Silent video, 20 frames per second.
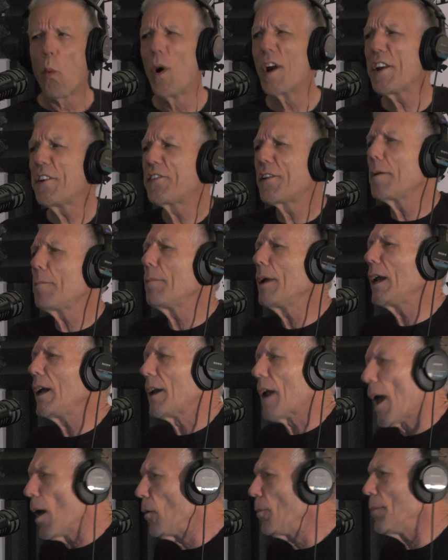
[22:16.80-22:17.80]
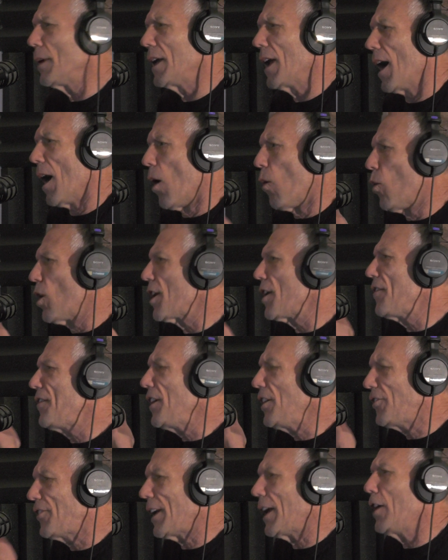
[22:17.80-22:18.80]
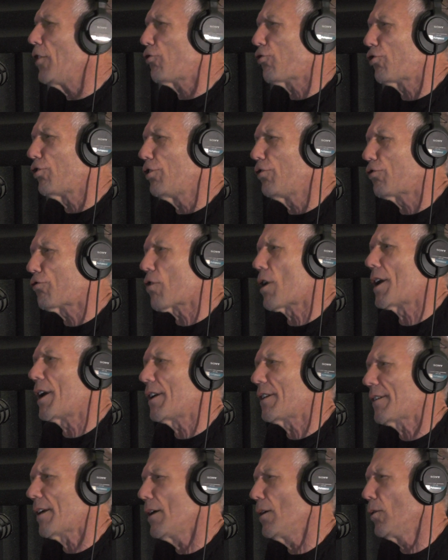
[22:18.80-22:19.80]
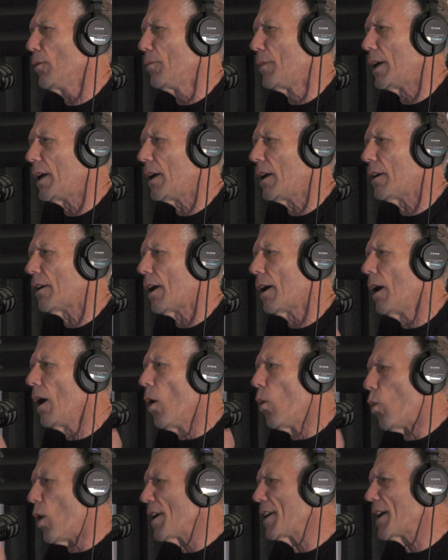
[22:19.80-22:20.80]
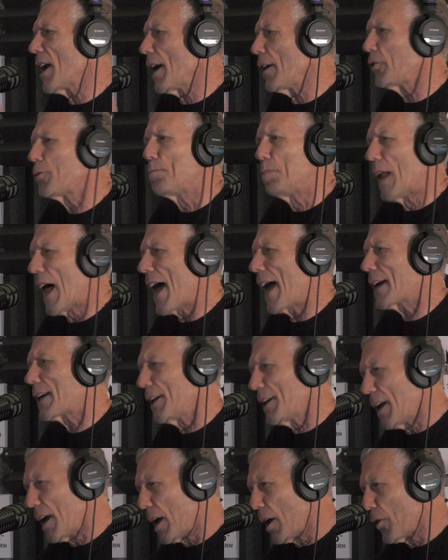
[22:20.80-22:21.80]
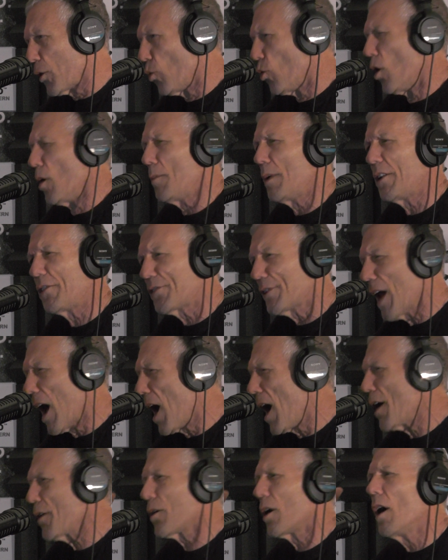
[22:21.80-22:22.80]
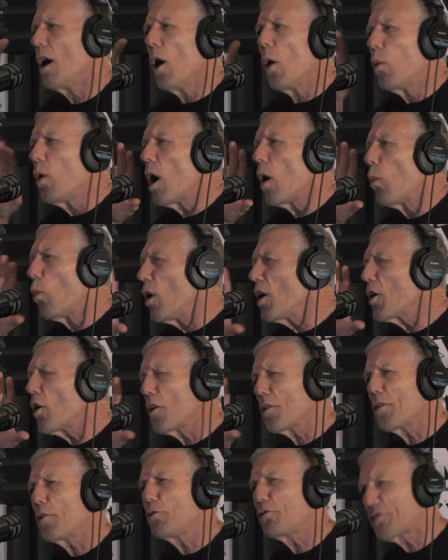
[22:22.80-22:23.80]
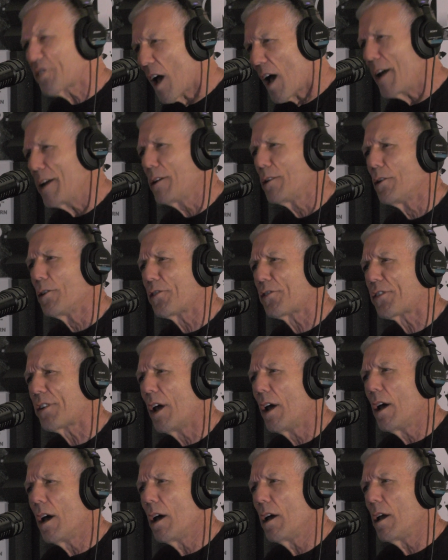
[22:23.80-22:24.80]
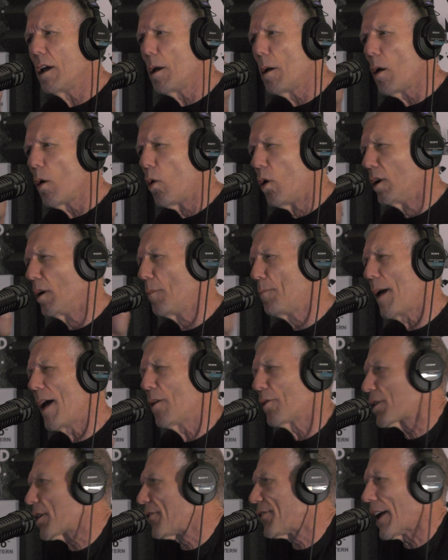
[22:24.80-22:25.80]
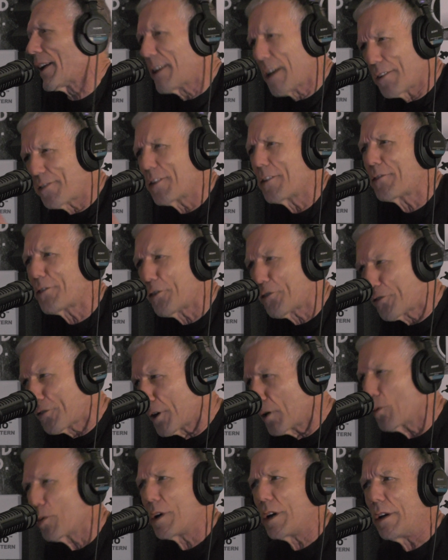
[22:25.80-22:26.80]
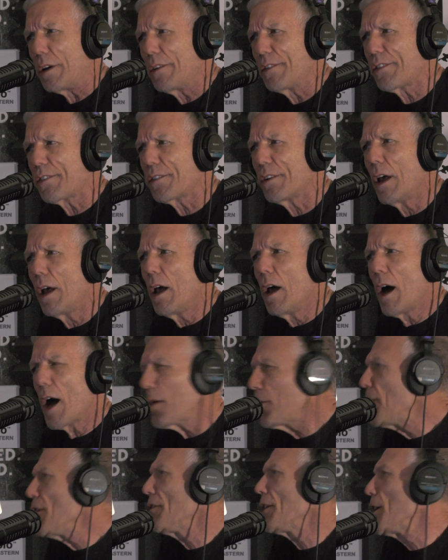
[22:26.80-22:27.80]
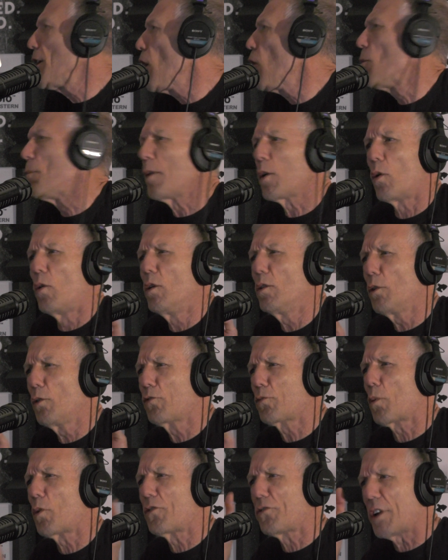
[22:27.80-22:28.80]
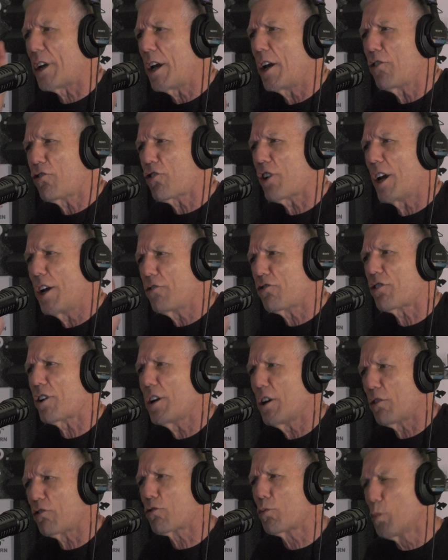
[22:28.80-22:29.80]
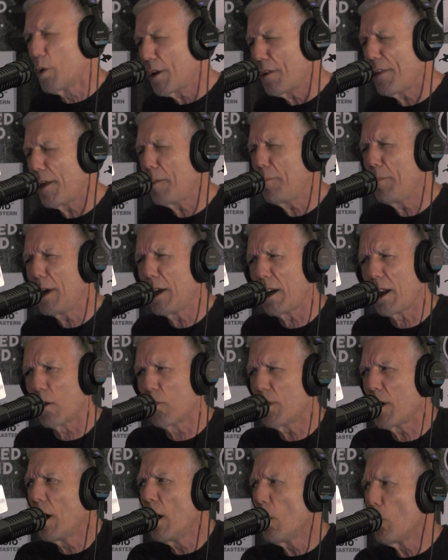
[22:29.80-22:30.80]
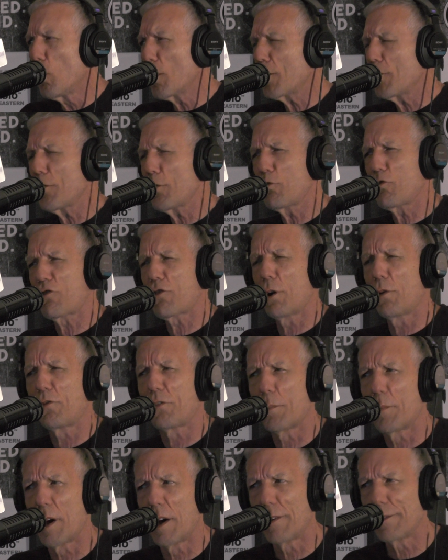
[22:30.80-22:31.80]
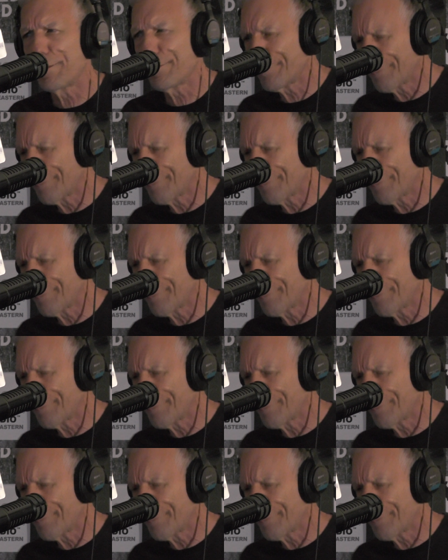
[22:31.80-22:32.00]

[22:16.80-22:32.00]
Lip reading: What does it mean? Help me out. What are these issues trying to tell me? One guy's black and the woman's not? Or what are those titles all about? Because I guess it's a series. I don't even know, but all those words are ish, ish, ish. What are they meaning? What are those shows about?